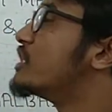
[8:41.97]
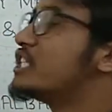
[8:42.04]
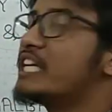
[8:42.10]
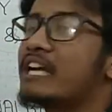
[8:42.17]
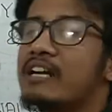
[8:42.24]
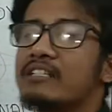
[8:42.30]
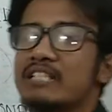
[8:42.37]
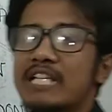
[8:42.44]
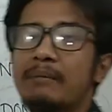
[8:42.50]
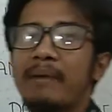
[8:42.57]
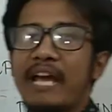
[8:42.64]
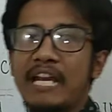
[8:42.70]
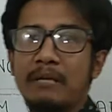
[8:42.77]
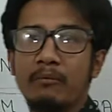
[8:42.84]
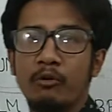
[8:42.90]
She can't
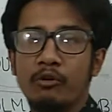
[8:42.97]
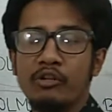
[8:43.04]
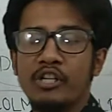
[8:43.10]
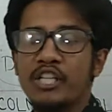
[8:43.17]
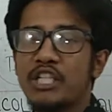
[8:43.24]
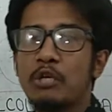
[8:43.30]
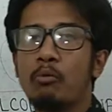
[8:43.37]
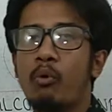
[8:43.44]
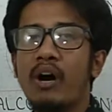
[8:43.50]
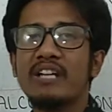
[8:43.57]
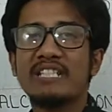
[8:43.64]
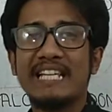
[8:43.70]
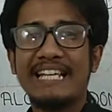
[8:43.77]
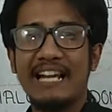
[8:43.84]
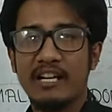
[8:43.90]
sleep anymore. She
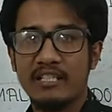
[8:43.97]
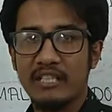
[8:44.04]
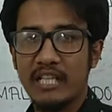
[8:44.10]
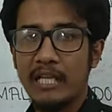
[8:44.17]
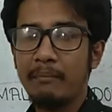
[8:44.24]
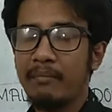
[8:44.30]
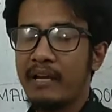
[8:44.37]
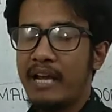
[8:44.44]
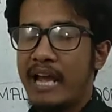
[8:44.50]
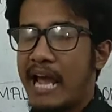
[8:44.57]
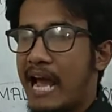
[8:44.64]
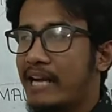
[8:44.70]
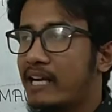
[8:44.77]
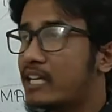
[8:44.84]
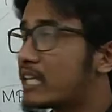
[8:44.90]
walks in her sleep,
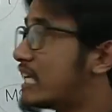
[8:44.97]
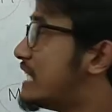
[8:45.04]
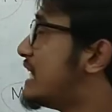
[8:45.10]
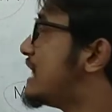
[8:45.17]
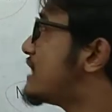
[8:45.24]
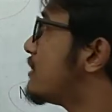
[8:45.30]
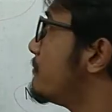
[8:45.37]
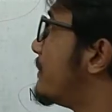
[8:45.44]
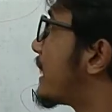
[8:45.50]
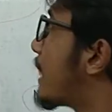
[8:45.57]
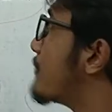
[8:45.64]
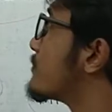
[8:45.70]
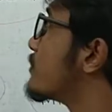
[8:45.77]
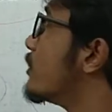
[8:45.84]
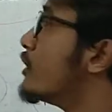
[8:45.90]
and her condition
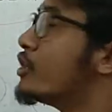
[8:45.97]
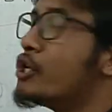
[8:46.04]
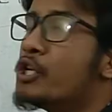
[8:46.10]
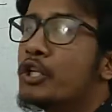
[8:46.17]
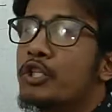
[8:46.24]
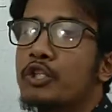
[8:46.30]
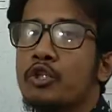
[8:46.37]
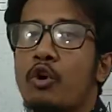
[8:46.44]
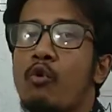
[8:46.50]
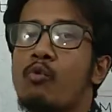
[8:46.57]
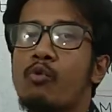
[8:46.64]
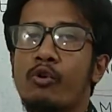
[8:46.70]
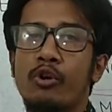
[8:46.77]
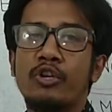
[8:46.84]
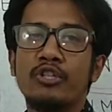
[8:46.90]
becomes so
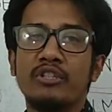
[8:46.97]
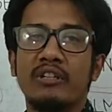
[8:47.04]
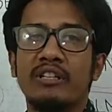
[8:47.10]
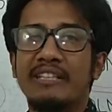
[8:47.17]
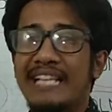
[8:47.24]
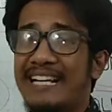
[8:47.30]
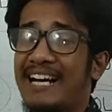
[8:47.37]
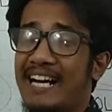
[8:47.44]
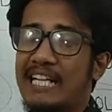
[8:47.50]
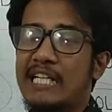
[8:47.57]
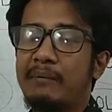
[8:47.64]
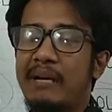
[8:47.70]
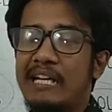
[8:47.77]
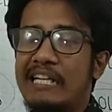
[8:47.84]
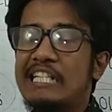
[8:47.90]
worse that
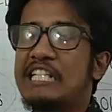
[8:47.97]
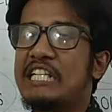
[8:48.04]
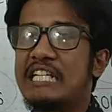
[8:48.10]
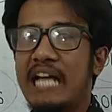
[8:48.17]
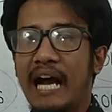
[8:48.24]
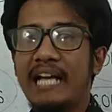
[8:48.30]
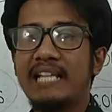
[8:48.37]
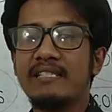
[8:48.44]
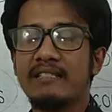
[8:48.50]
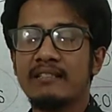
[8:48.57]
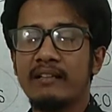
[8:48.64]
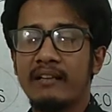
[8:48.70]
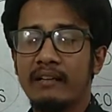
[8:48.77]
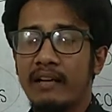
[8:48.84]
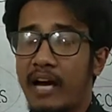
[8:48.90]
ultimately she dies
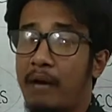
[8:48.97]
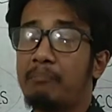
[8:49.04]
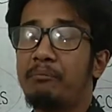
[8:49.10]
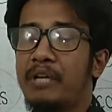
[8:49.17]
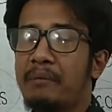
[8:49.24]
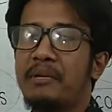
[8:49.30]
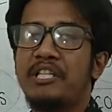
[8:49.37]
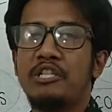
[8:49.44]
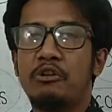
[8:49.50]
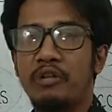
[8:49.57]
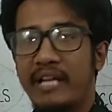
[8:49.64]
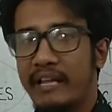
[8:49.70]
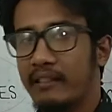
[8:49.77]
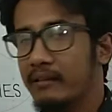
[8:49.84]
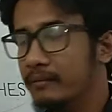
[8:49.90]
a premature
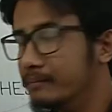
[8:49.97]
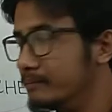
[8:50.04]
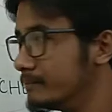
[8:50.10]
death.